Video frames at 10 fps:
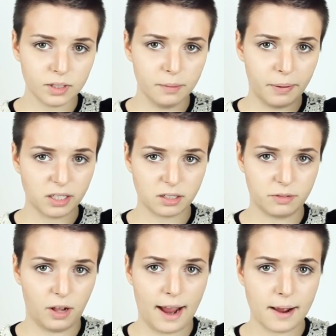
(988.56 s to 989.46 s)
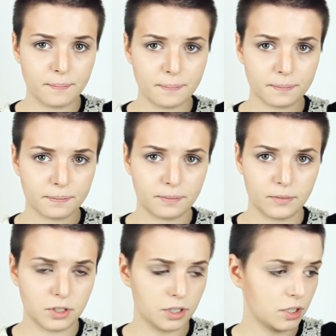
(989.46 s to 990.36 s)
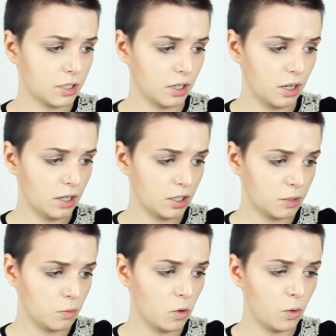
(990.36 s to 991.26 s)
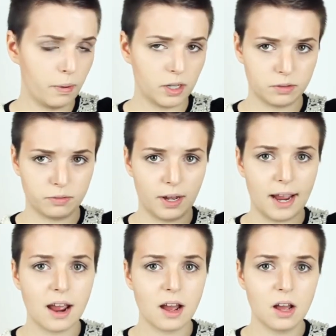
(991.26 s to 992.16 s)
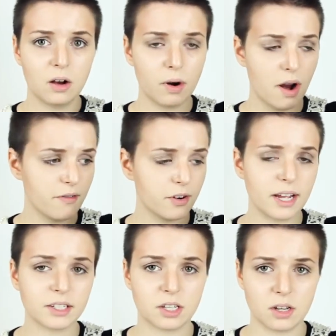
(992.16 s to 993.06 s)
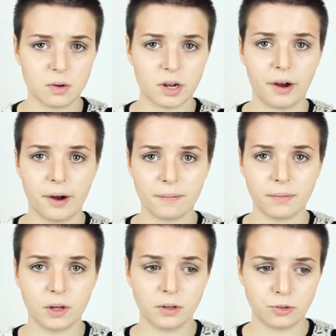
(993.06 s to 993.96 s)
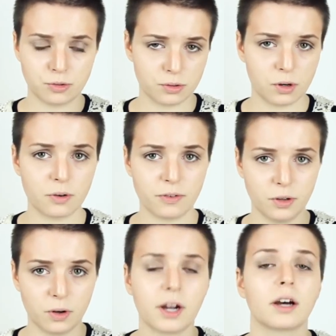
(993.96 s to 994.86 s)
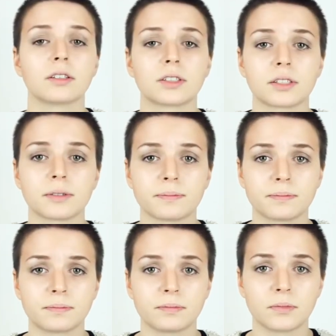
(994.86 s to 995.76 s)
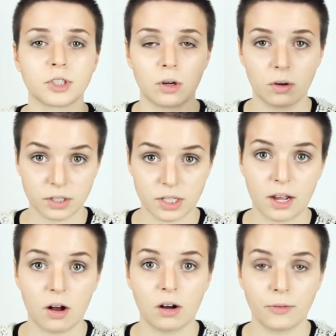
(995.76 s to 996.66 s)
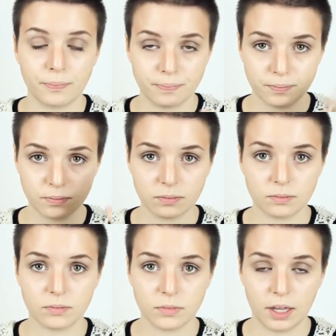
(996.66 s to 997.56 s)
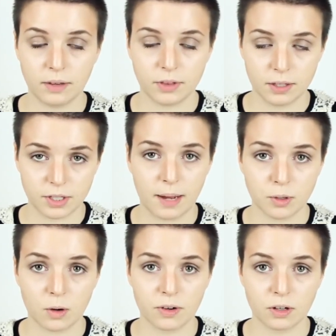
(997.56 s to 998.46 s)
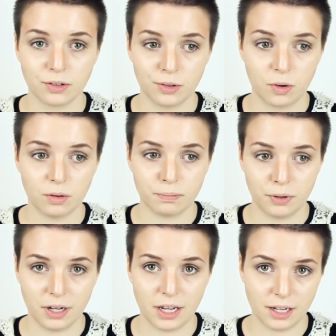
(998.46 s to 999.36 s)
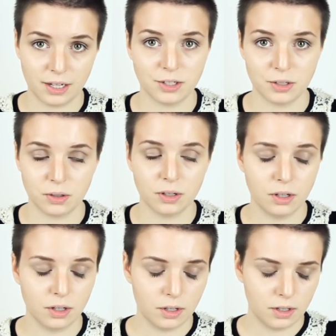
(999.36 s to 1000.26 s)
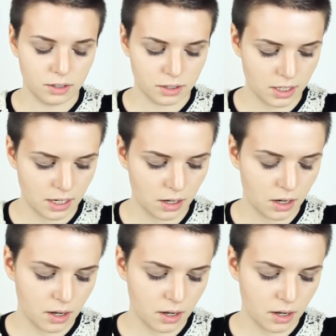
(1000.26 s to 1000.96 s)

a butterfly, just a small butterfly, wherever it is that you cut. Draw over your cuts, so long as they are, they, they're scabbed over and you're not putting ink into your skin.